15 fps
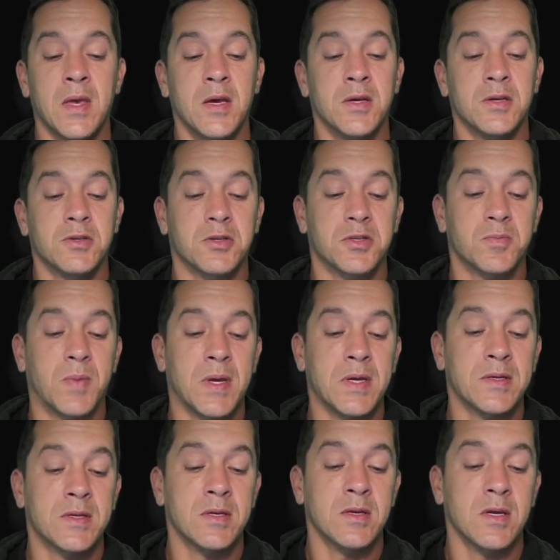So
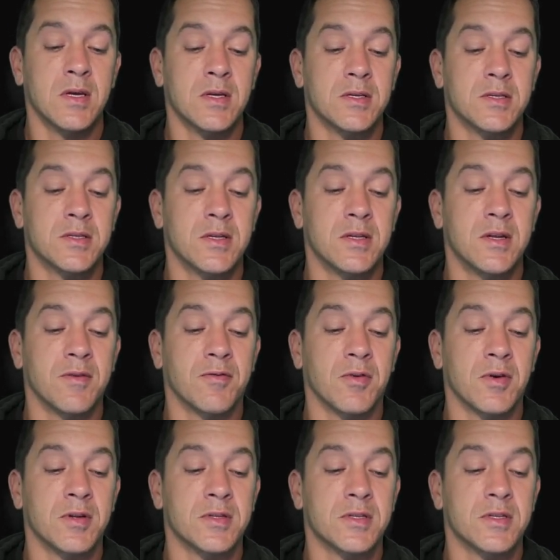spacing is the
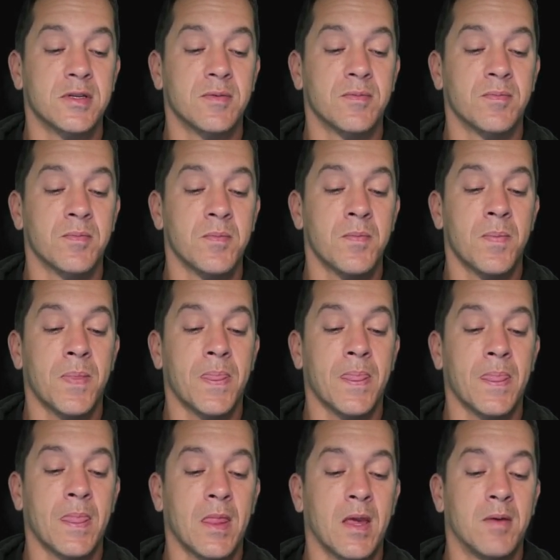difference
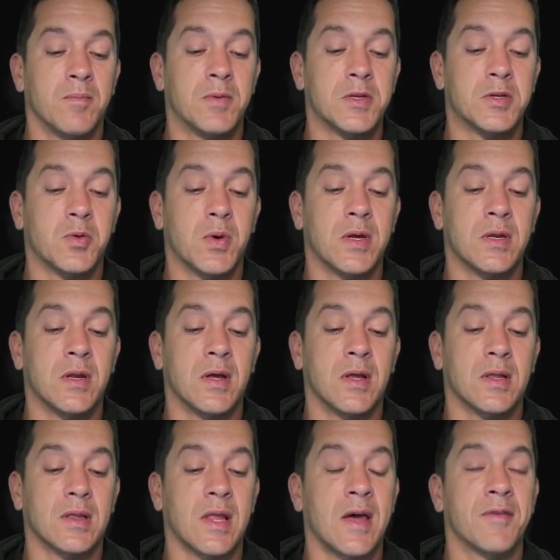between
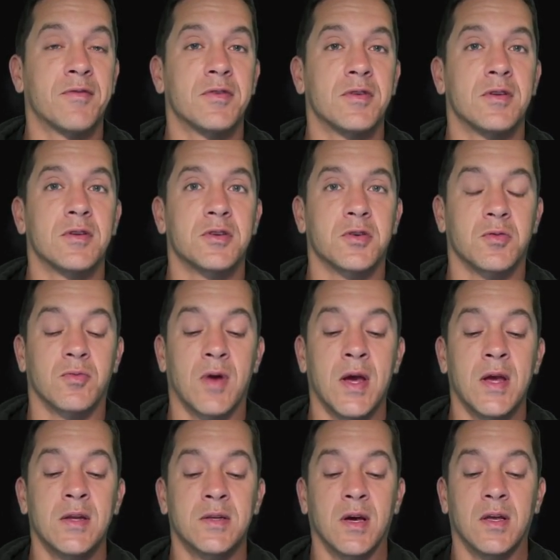left to
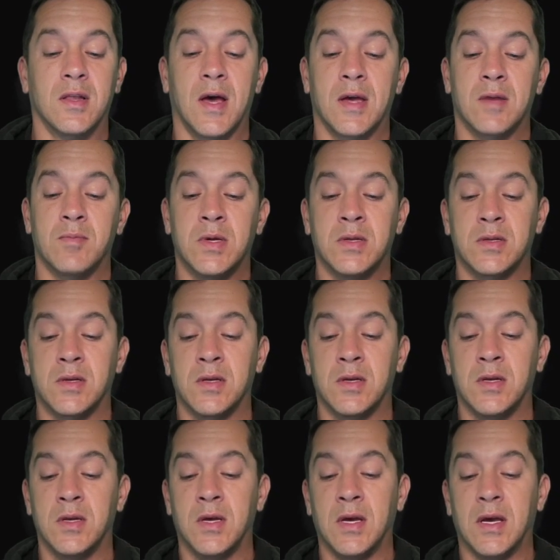right alignment
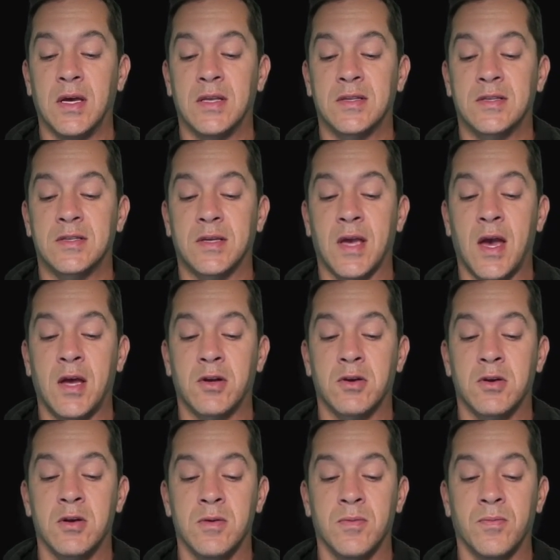and
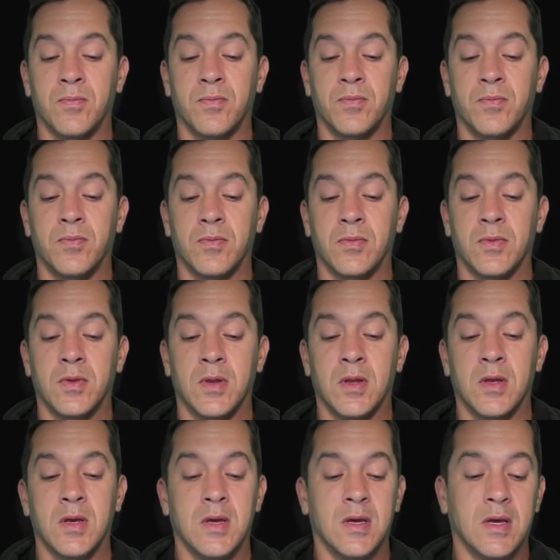scatter
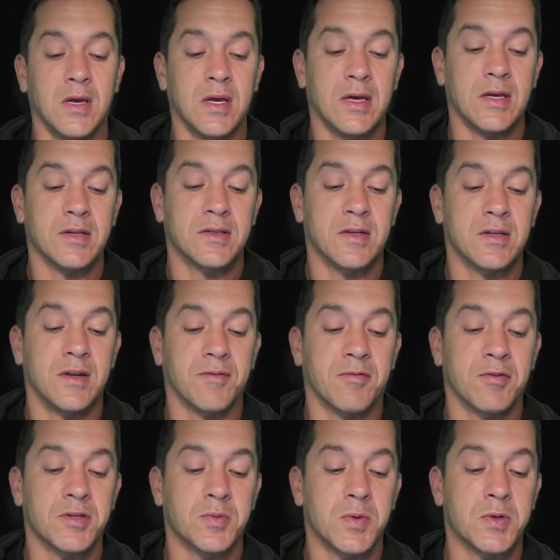is the
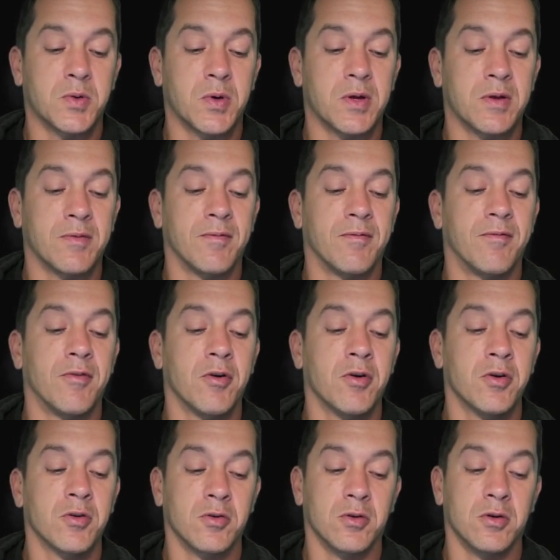difference between
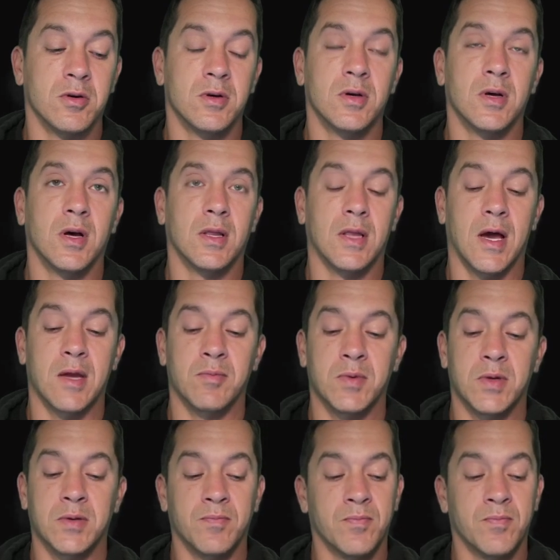vertical alignment.